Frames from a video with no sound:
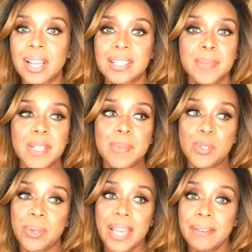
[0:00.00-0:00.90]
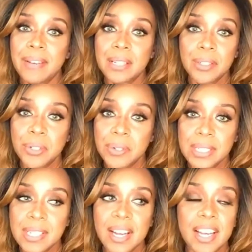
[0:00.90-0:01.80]
Sometimes you can't find a cure
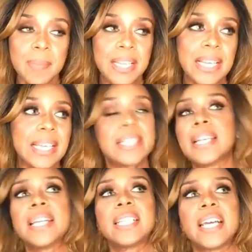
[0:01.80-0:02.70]
in time, and like I said,